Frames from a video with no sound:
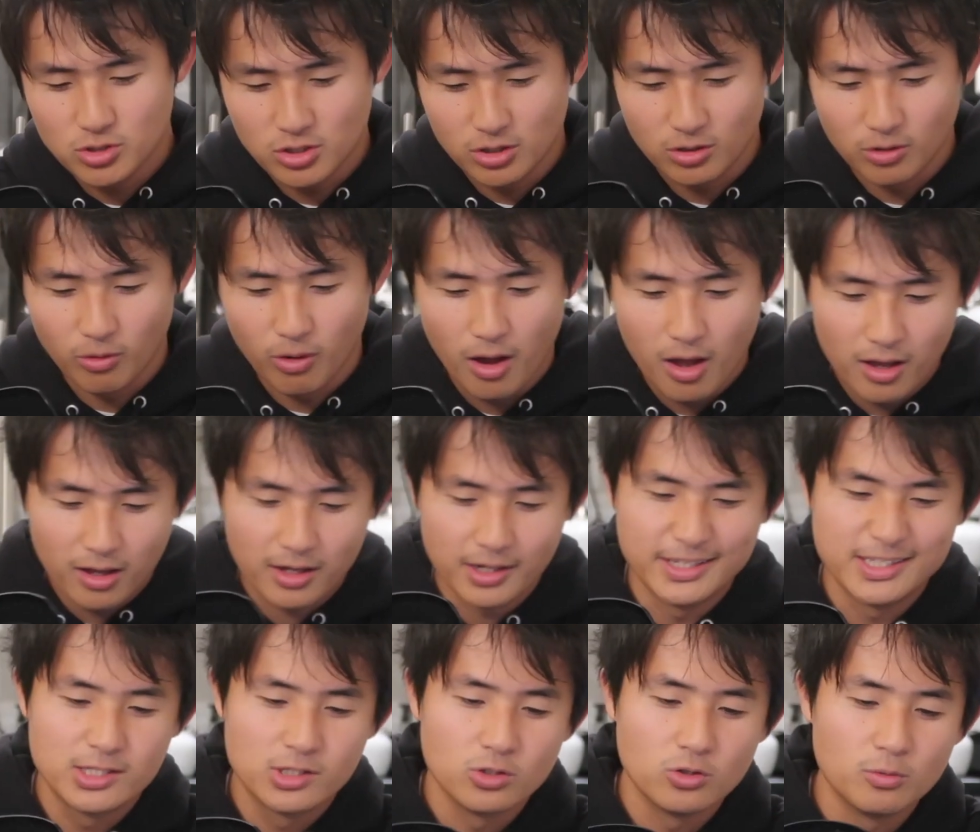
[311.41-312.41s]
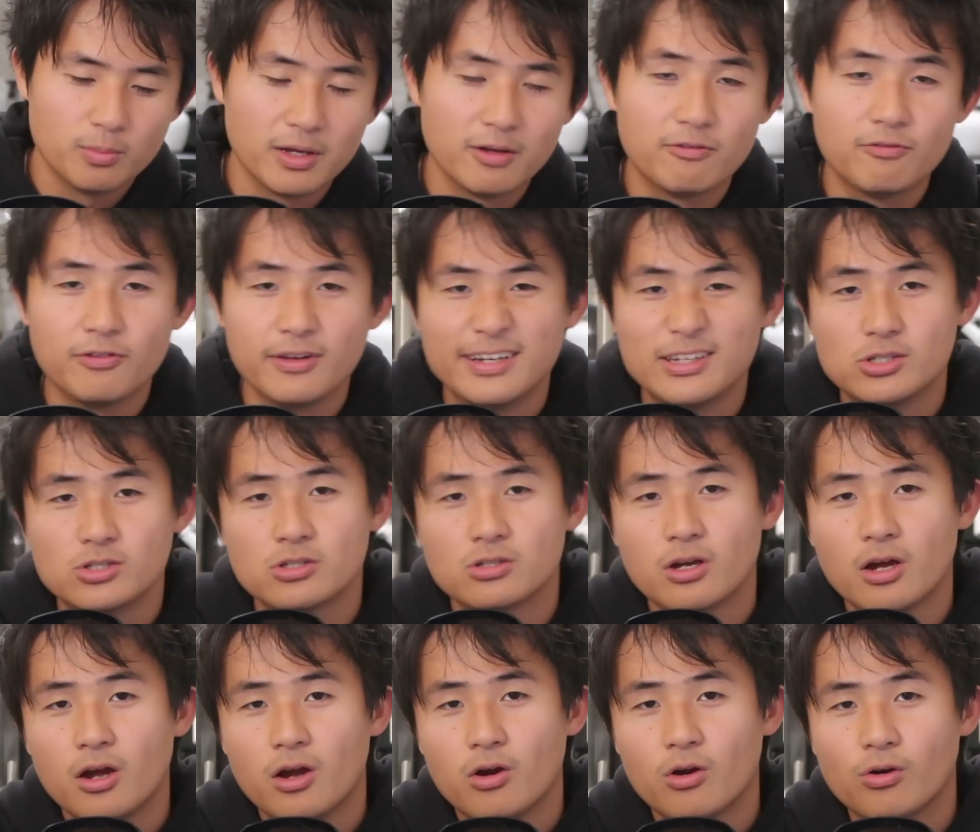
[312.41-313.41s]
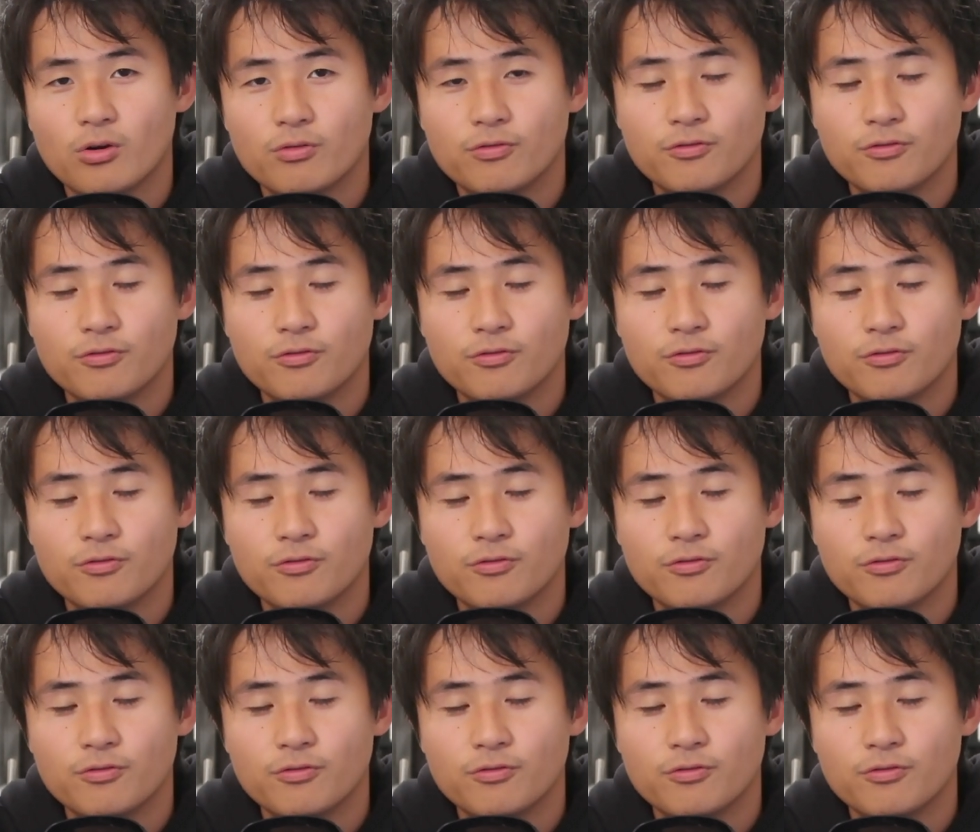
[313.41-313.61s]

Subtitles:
to consume and finish her